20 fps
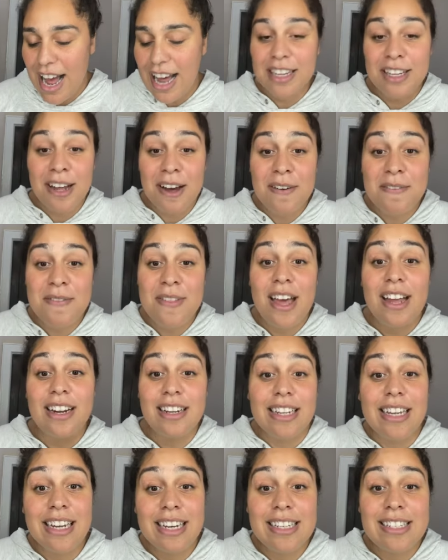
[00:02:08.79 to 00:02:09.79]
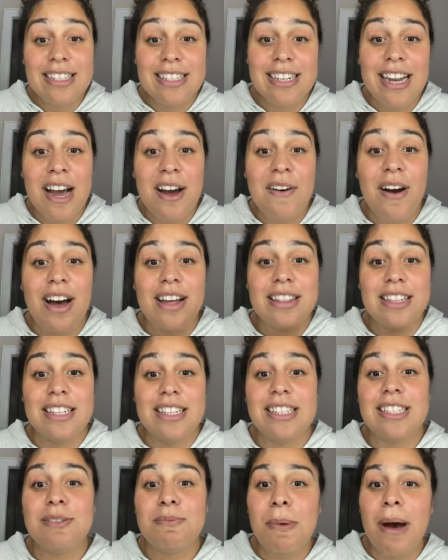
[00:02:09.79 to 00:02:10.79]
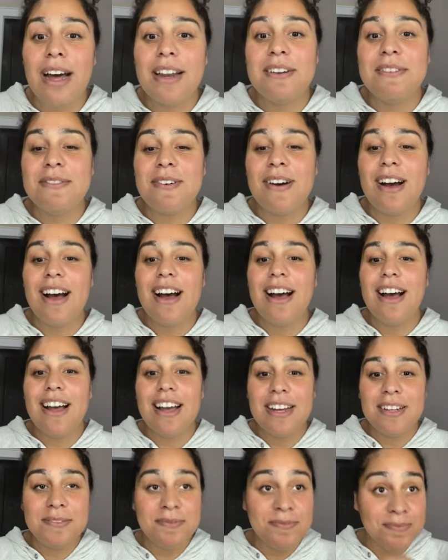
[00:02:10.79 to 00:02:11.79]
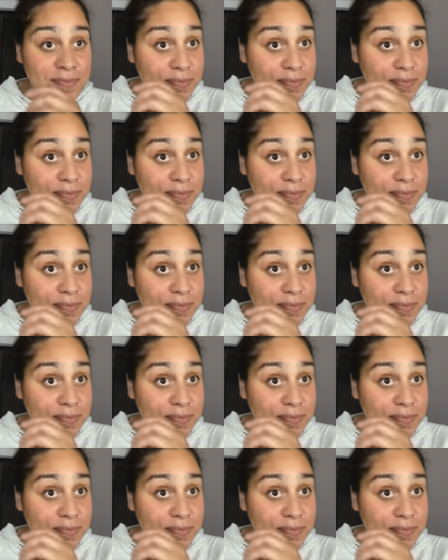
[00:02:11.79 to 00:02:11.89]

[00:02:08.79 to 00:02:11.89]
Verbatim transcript: I love that Aaliyah's now on this Spotify.